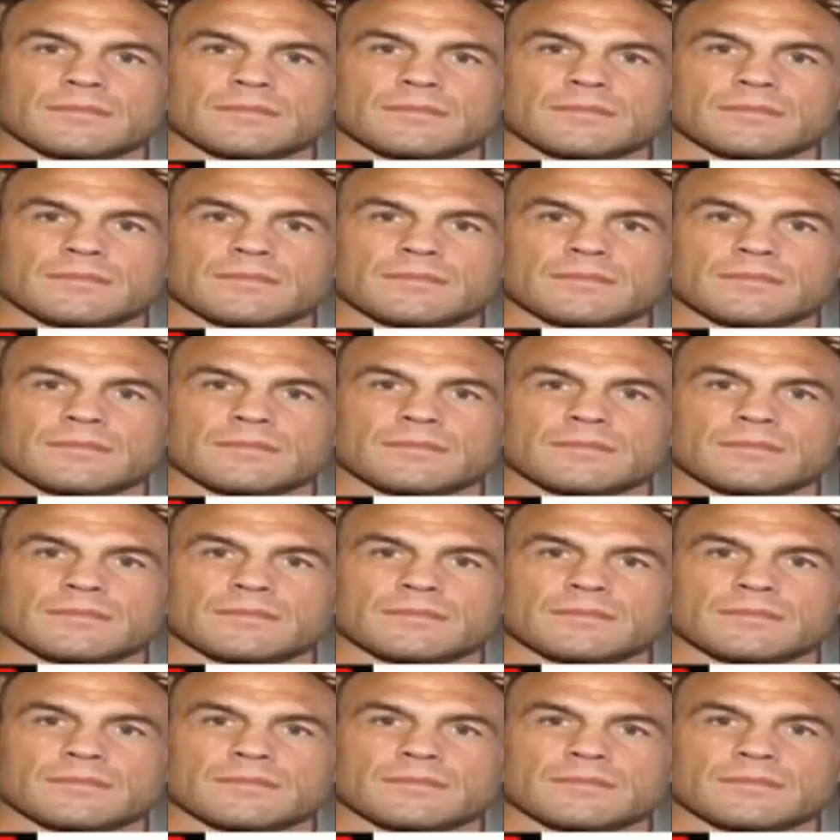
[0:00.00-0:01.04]

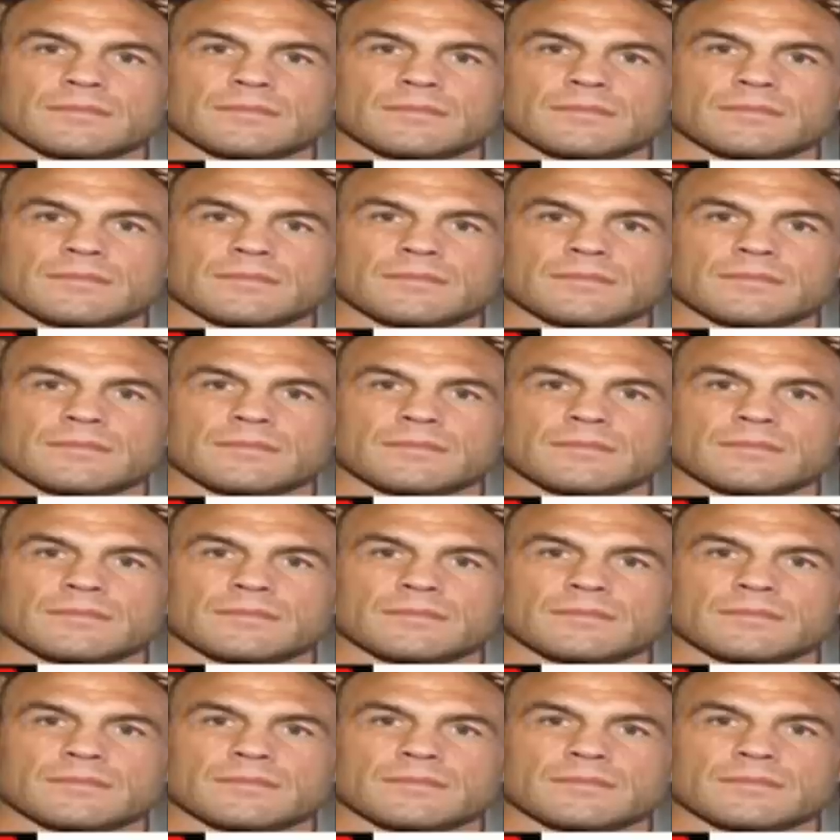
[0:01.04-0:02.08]

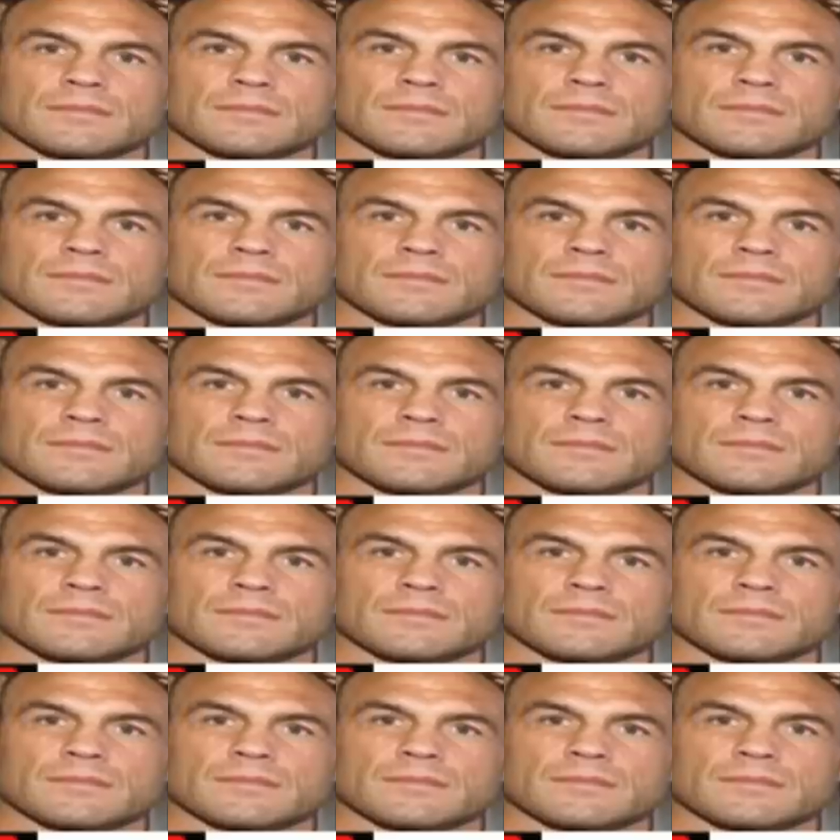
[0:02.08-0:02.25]
The face doesn't move, so there is nothing to read.